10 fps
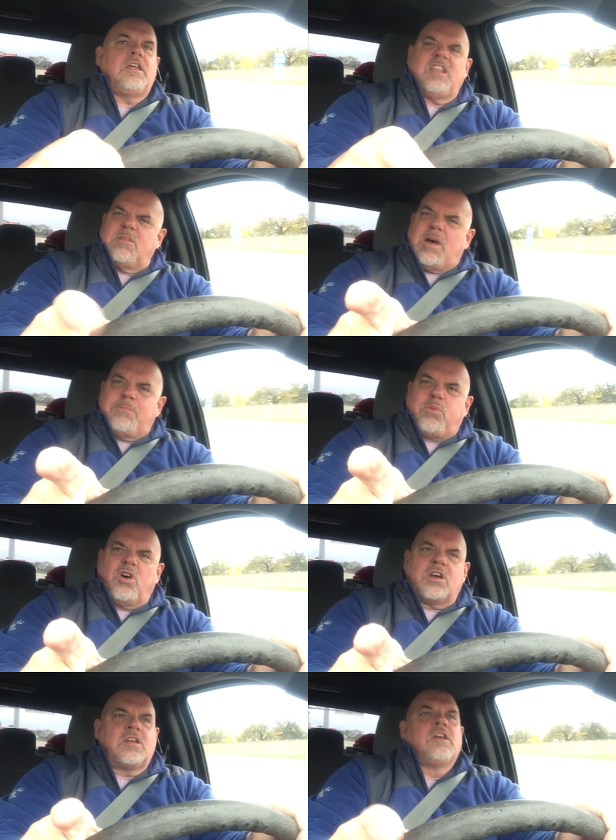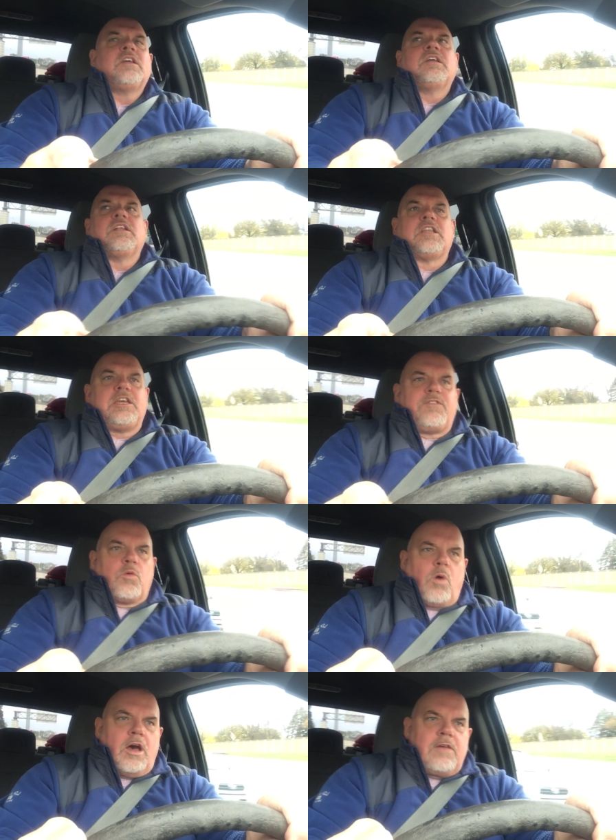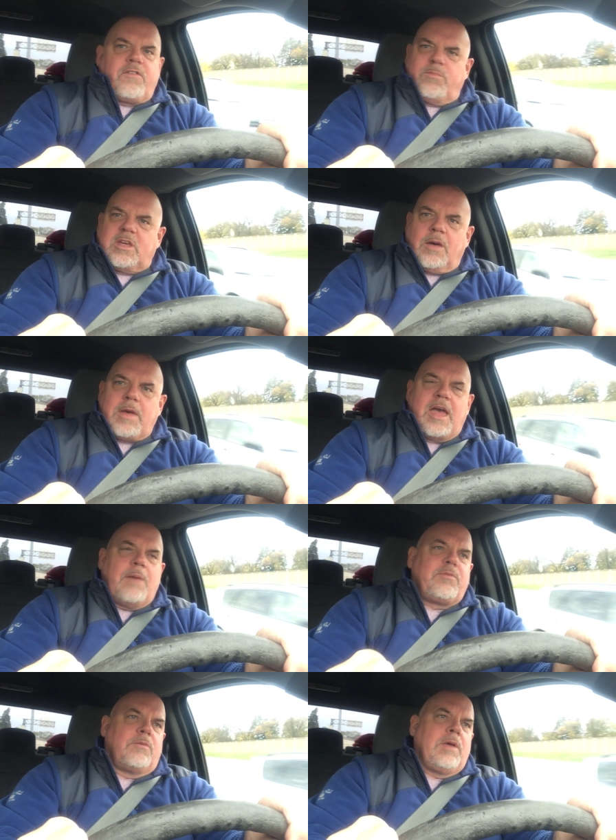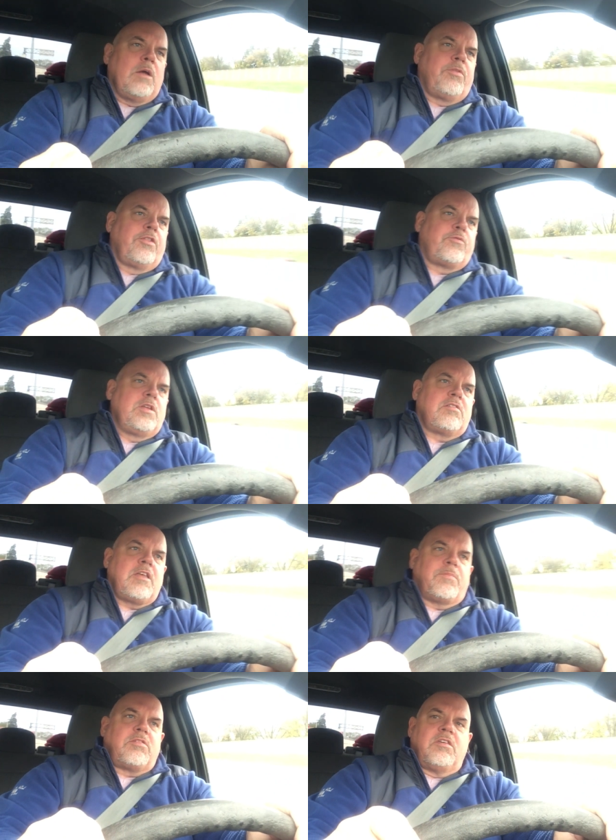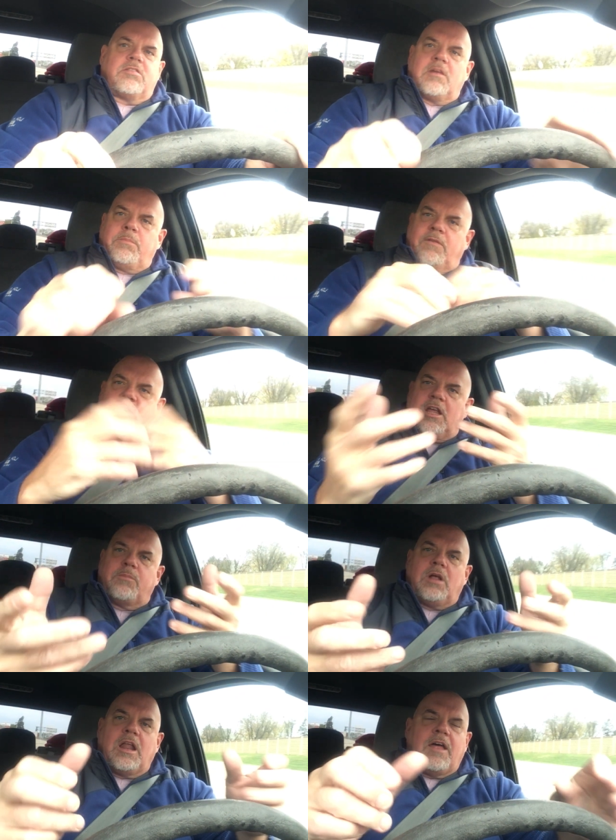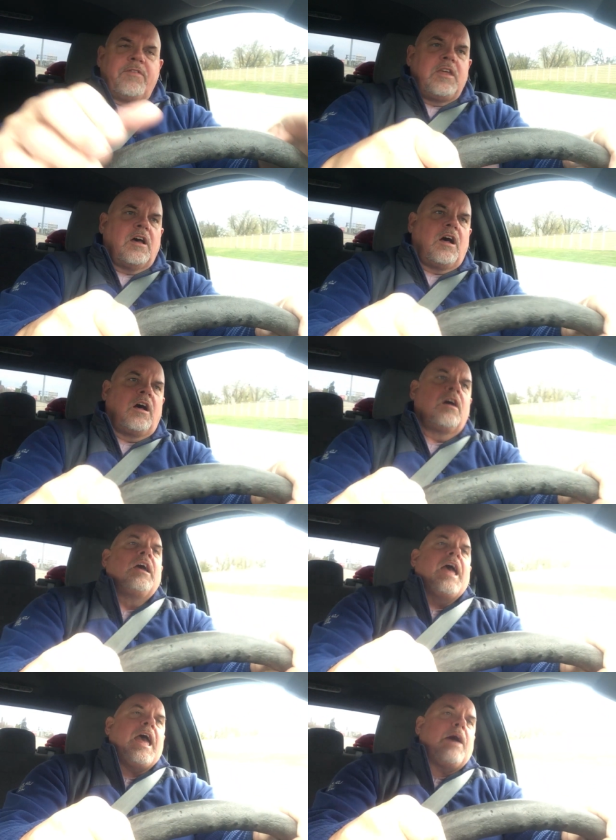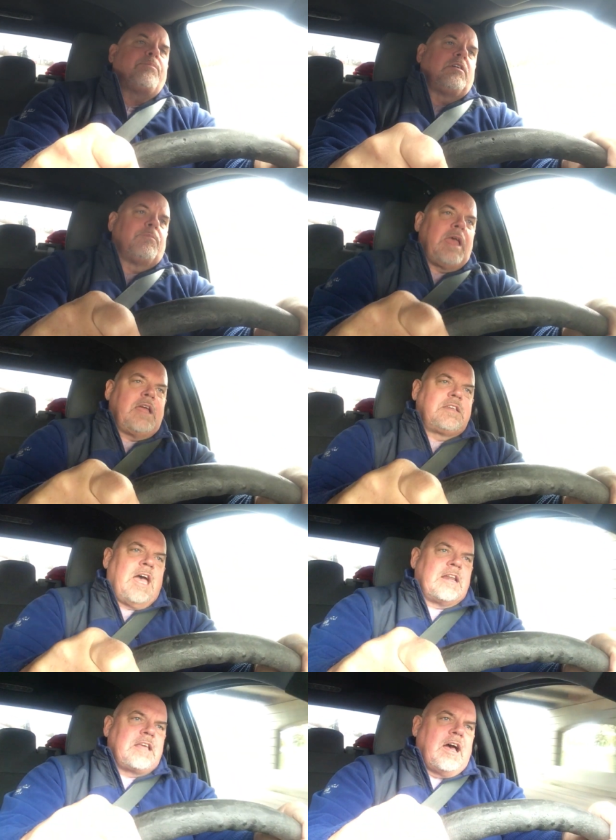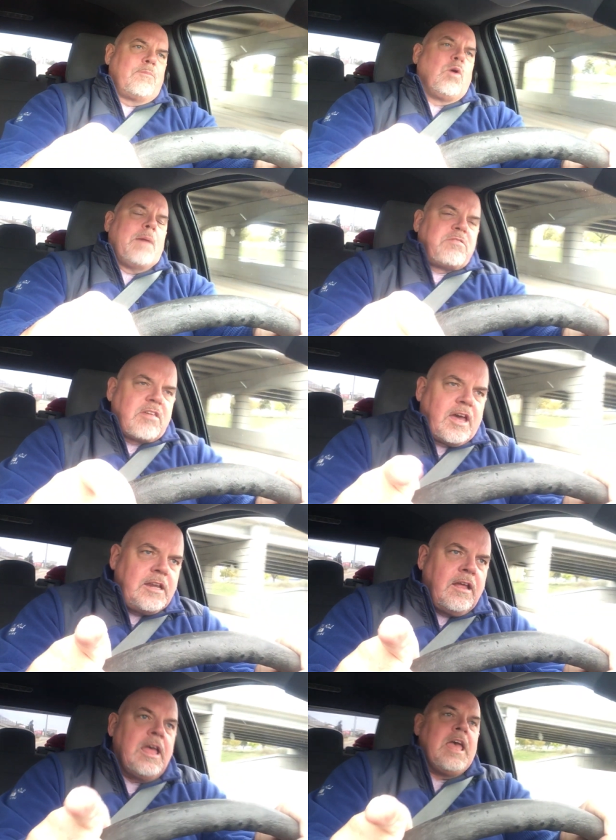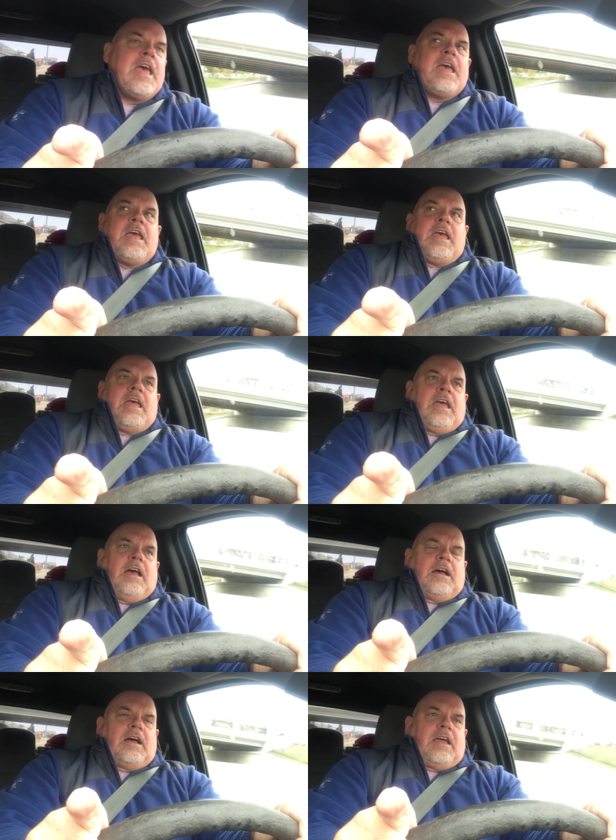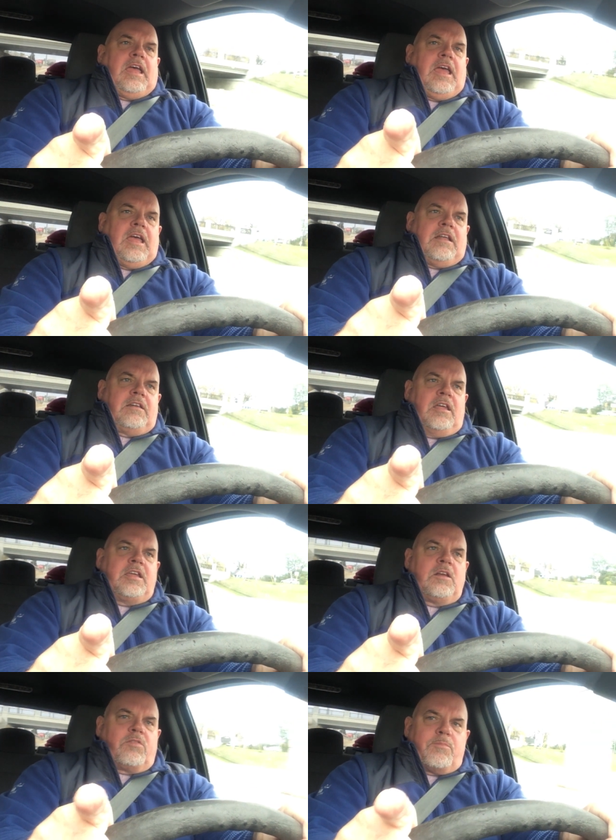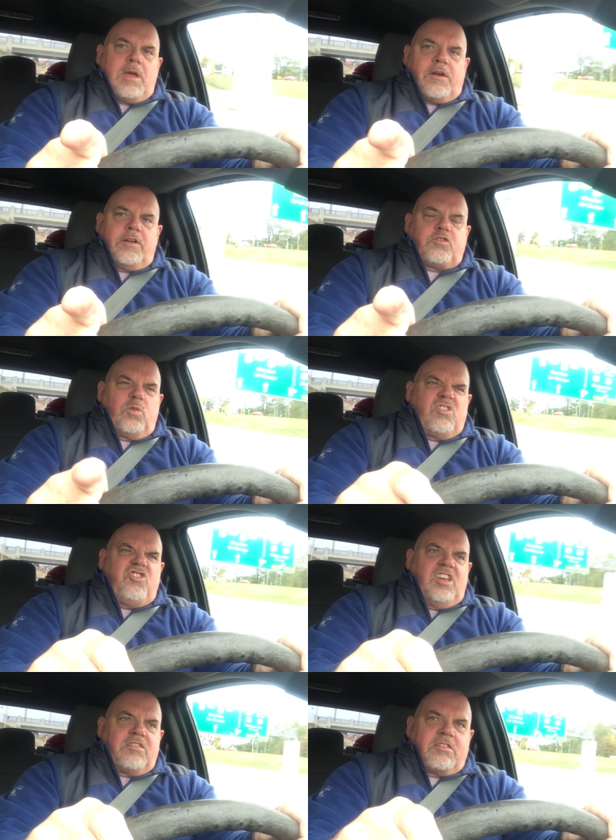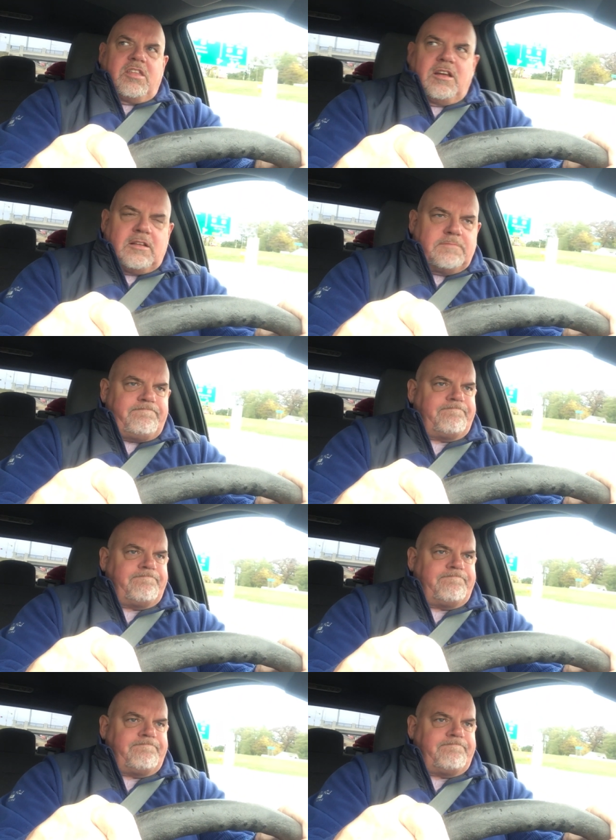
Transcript: in my book leave your wife and become a happier man with the three-step system available on the uh, happierman.com website and you know the marriage was just uh,